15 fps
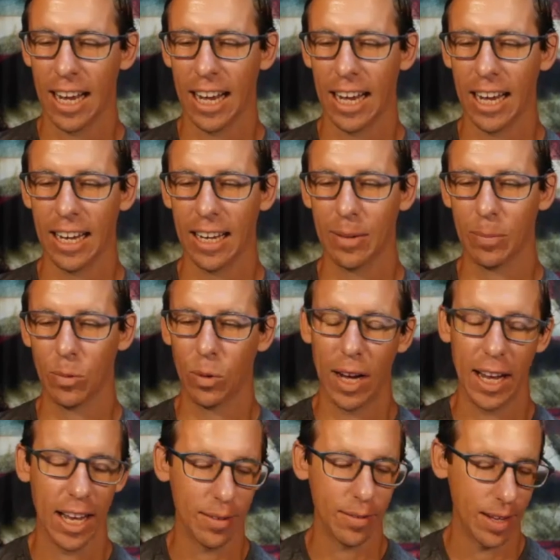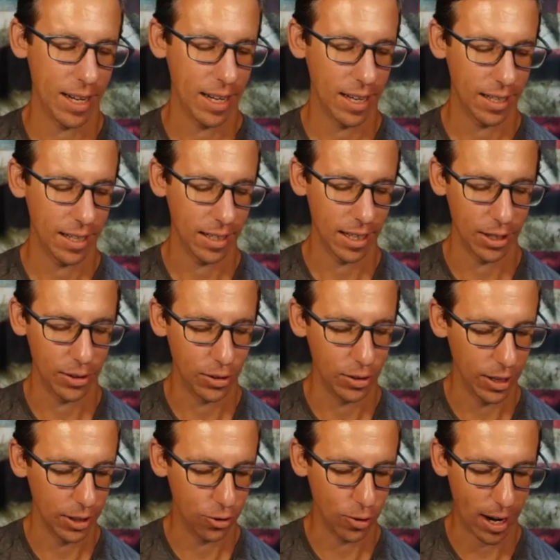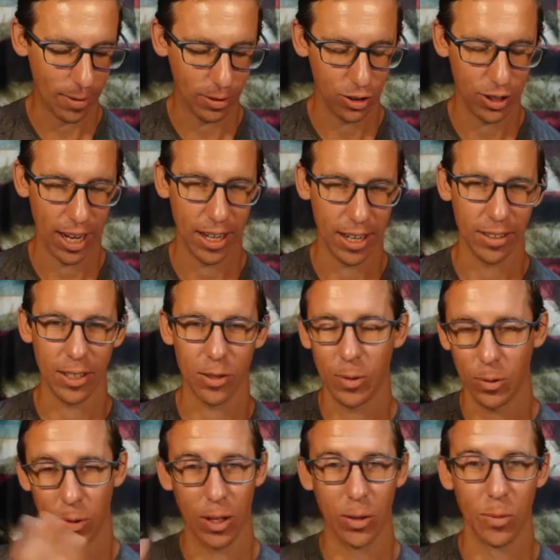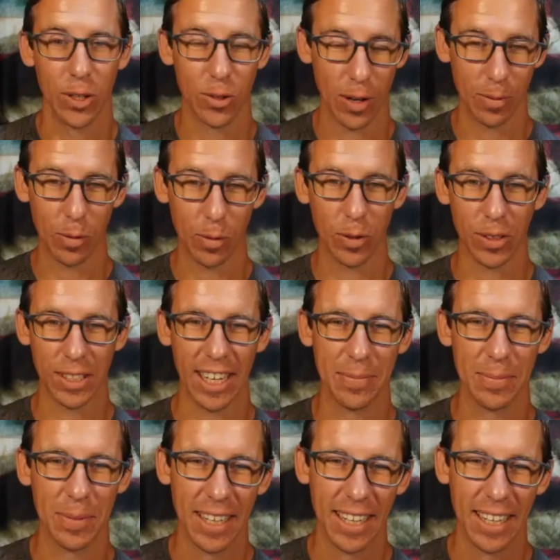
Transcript: Um, I have a, uh, a, a travel channel because you know we travel full time,